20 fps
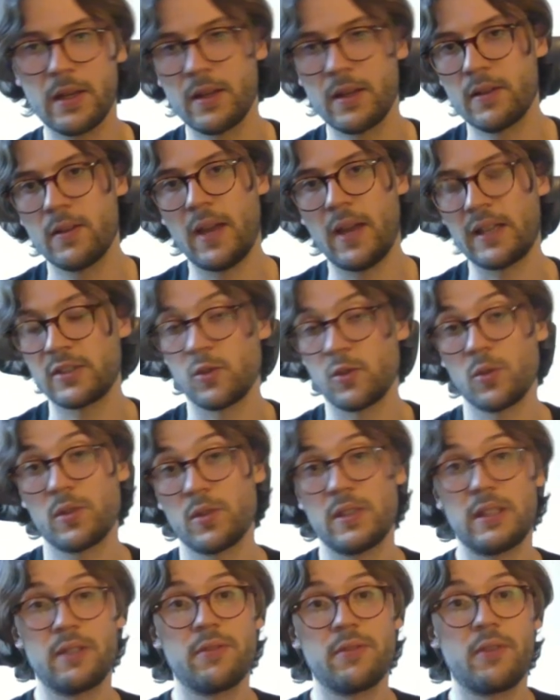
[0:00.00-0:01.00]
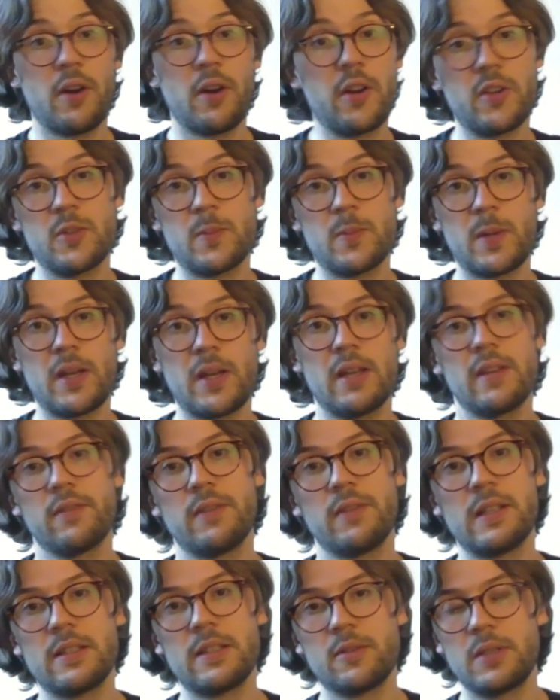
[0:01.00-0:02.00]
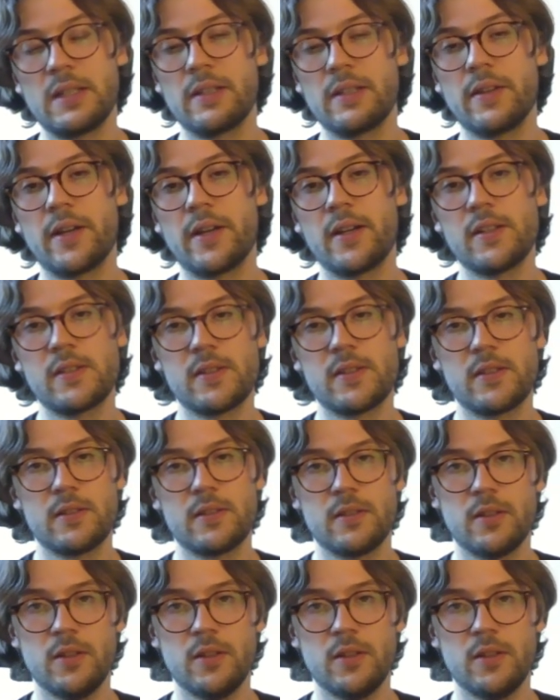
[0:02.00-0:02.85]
Exhausting a fire spray feels really nice,